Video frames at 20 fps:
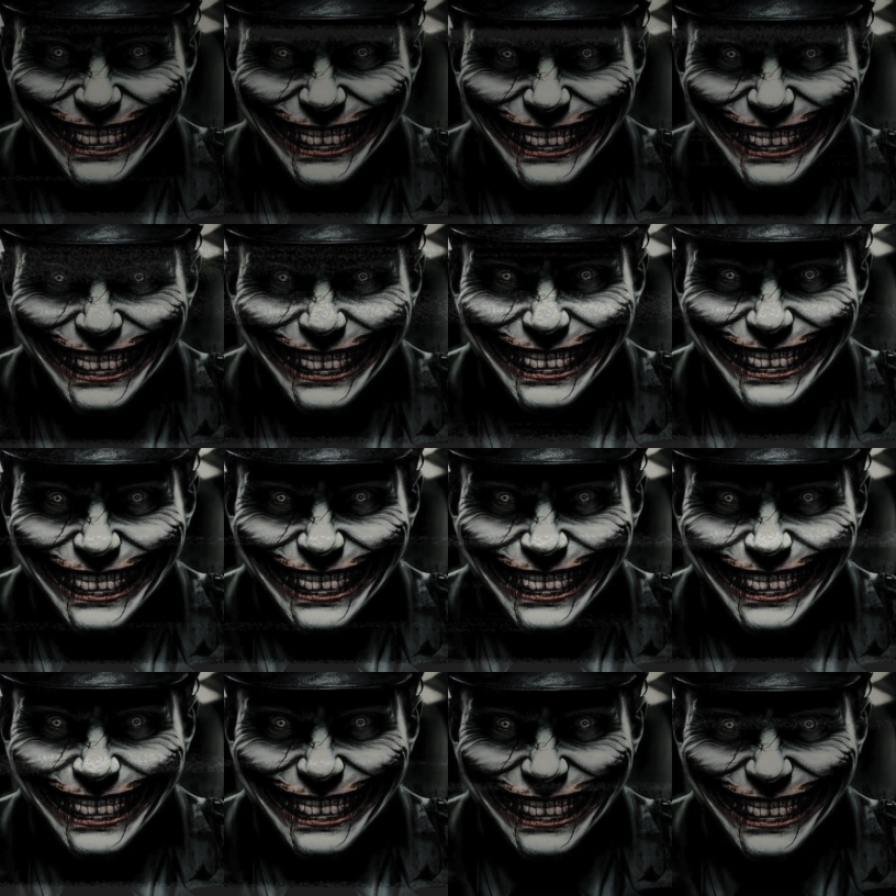A
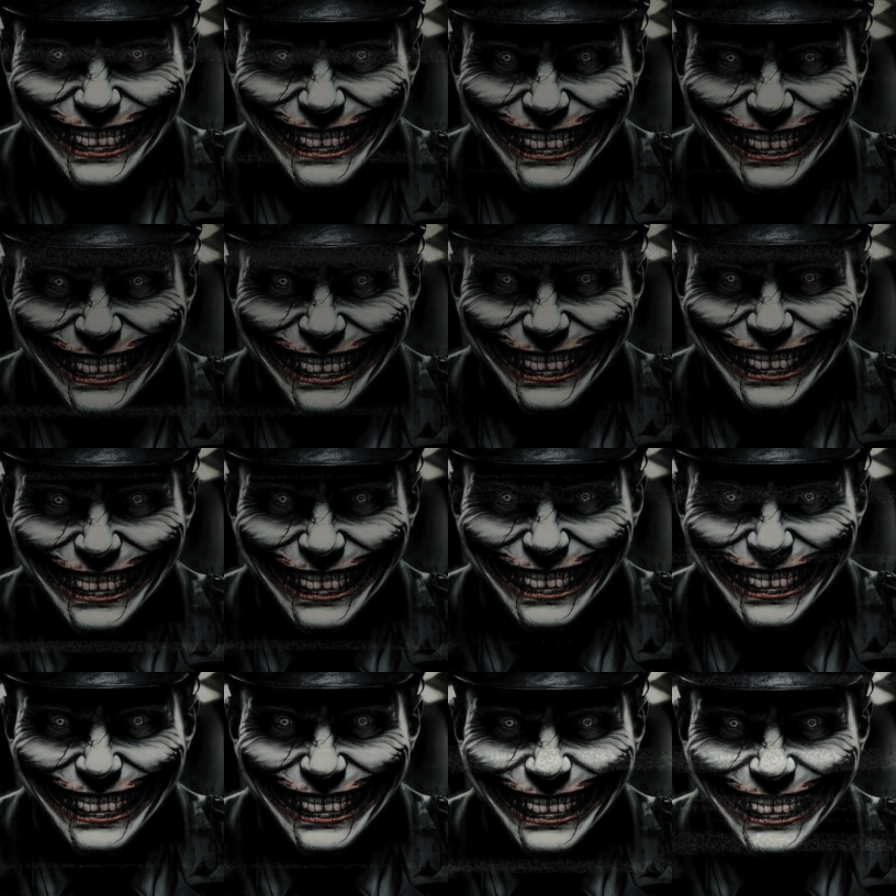small spike of
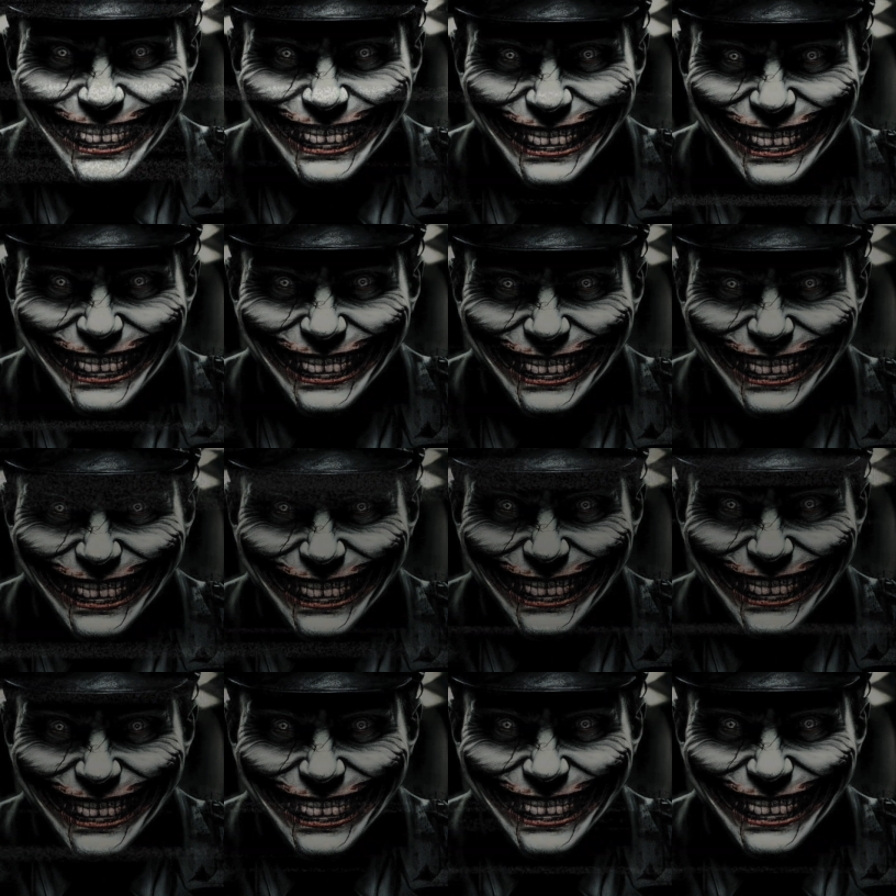worry rose at his
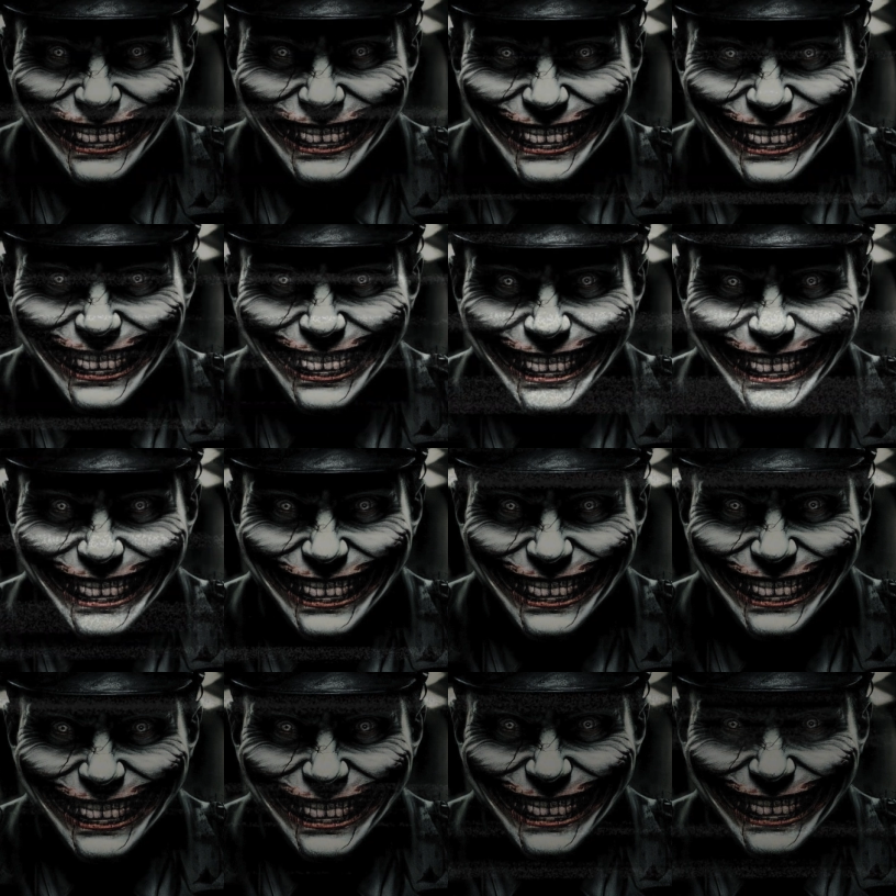words.
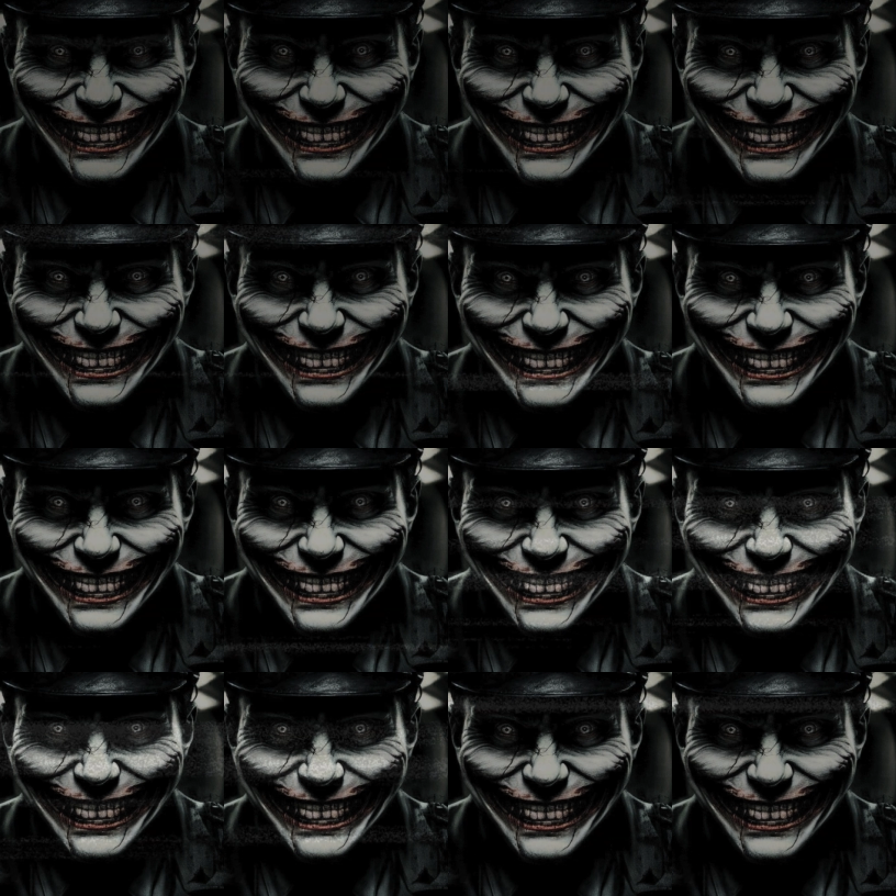Crap.